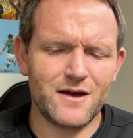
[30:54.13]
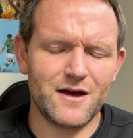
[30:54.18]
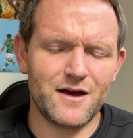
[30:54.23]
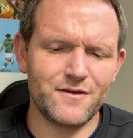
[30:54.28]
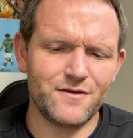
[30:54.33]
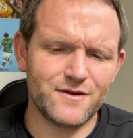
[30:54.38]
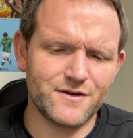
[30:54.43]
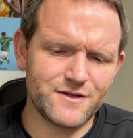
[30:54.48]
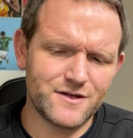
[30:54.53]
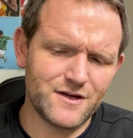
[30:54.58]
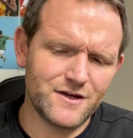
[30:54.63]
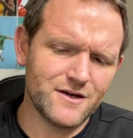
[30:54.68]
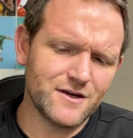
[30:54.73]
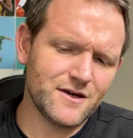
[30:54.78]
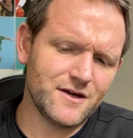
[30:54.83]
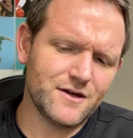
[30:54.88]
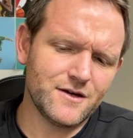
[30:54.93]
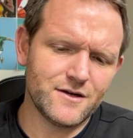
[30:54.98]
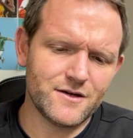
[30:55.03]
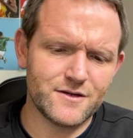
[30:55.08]
This here
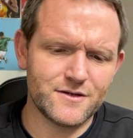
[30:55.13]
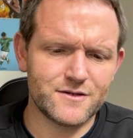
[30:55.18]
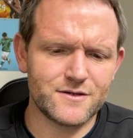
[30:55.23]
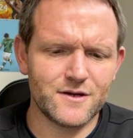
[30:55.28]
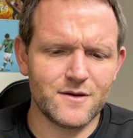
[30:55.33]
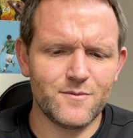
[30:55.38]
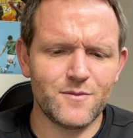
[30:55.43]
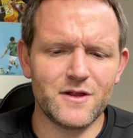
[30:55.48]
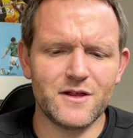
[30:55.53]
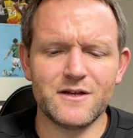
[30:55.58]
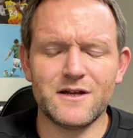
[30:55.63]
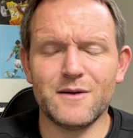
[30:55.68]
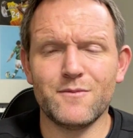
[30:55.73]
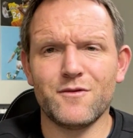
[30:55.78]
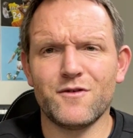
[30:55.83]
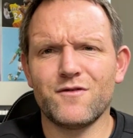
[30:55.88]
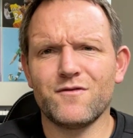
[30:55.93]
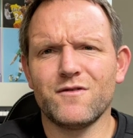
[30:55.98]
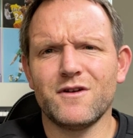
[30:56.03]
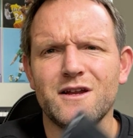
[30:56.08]
is pillar number
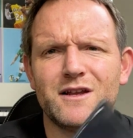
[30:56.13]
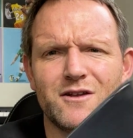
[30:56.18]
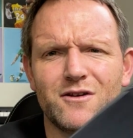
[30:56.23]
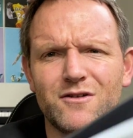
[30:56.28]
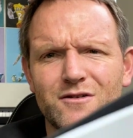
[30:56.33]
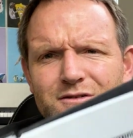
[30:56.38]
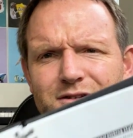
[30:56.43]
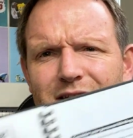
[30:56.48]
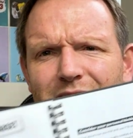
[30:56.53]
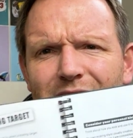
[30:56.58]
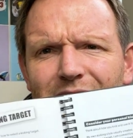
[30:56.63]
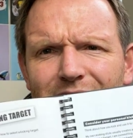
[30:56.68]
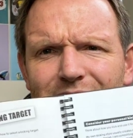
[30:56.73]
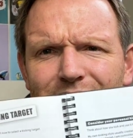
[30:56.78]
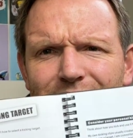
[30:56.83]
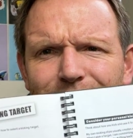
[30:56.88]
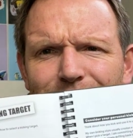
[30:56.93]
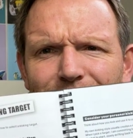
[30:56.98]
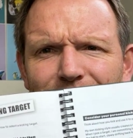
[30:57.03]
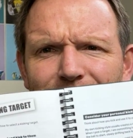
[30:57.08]
3, long
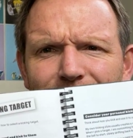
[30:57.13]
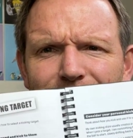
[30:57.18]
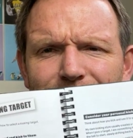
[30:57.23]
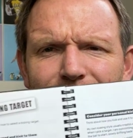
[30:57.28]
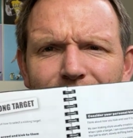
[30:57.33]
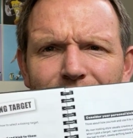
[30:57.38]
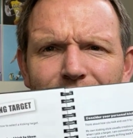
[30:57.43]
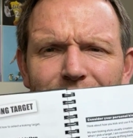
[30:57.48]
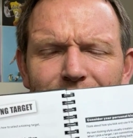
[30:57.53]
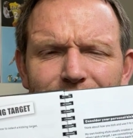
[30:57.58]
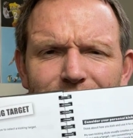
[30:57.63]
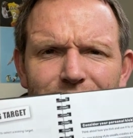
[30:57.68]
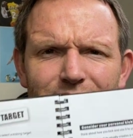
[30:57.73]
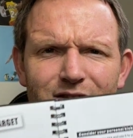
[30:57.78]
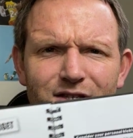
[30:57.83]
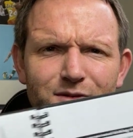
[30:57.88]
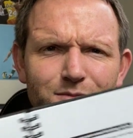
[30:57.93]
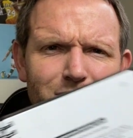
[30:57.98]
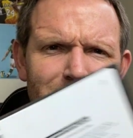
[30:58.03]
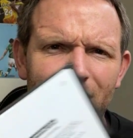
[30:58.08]
target. You can see that it's
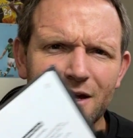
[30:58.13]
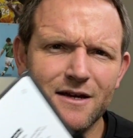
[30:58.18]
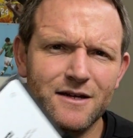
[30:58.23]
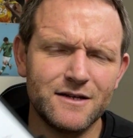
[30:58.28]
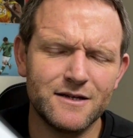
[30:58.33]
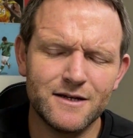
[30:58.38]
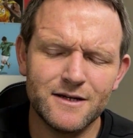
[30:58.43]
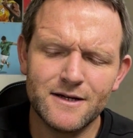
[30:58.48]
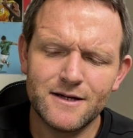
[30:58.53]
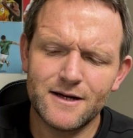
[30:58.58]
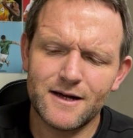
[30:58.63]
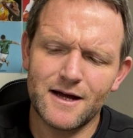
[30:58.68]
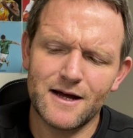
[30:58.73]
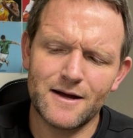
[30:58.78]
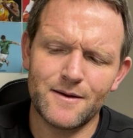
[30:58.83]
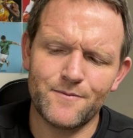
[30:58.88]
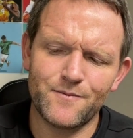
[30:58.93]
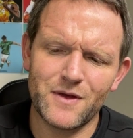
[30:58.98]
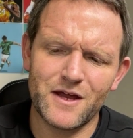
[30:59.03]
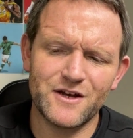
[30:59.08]
explained,
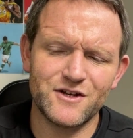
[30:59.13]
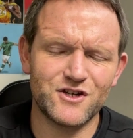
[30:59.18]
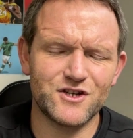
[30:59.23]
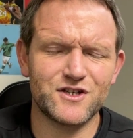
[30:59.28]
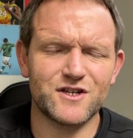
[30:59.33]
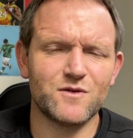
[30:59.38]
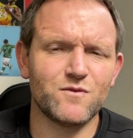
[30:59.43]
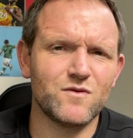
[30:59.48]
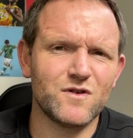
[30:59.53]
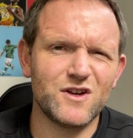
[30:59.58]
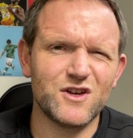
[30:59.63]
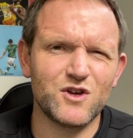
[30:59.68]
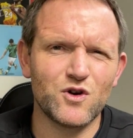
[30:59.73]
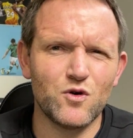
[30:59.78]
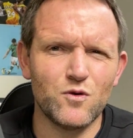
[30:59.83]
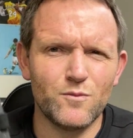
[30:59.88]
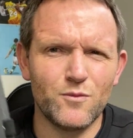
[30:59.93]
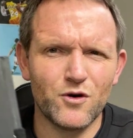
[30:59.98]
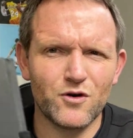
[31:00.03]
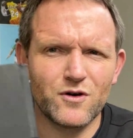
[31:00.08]
and just a really
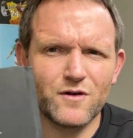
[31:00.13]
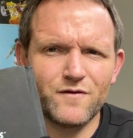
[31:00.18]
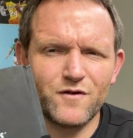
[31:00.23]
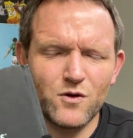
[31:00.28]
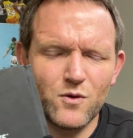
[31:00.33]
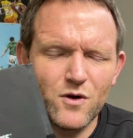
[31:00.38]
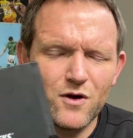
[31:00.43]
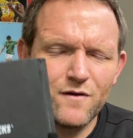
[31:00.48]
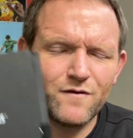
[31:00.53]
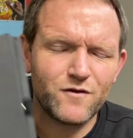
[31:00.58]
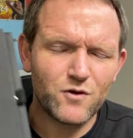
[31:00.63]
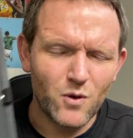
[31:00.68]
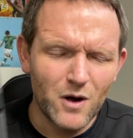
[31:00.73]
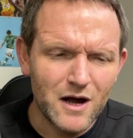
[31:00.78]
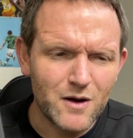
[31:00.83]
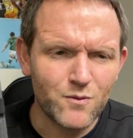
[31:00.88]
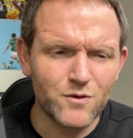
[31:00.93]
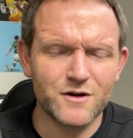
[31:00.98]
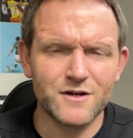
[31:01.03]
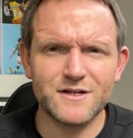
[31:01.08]
cool book. If you
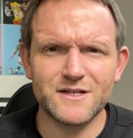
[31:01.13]
are wanting to